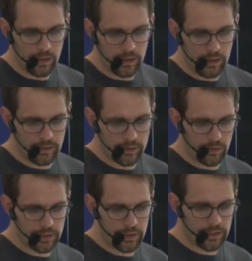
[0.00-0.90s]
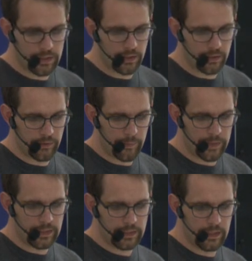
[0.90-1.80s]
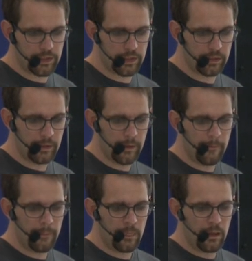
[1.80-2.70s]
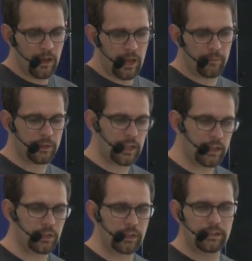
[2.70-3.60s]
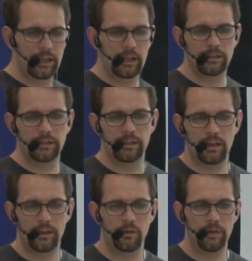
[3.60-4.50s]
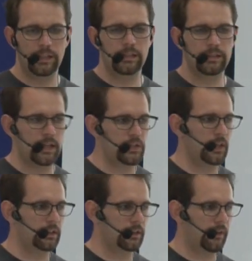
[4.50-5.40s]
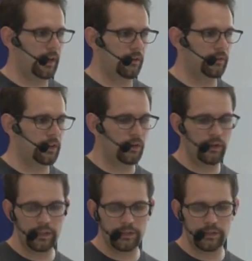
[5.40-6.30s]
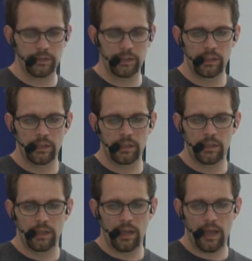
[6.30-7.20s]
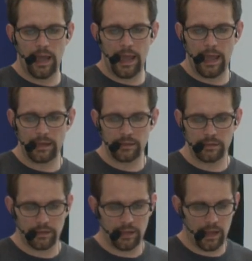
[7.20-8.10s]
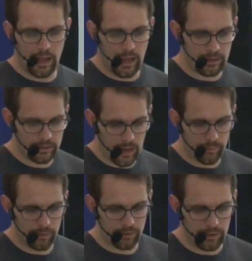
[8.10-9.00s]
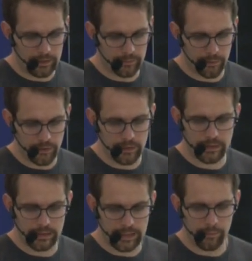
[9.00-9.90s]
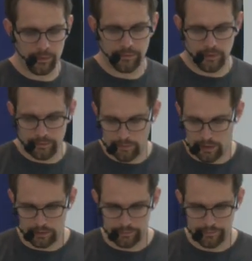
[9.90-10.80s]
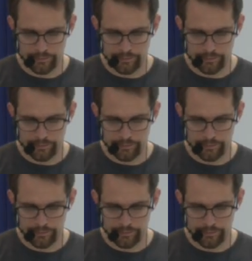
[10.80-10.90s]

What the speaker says: in this ordered dictionary representation and potentially takes an already instantiated value of the noise and produces a sample from the model.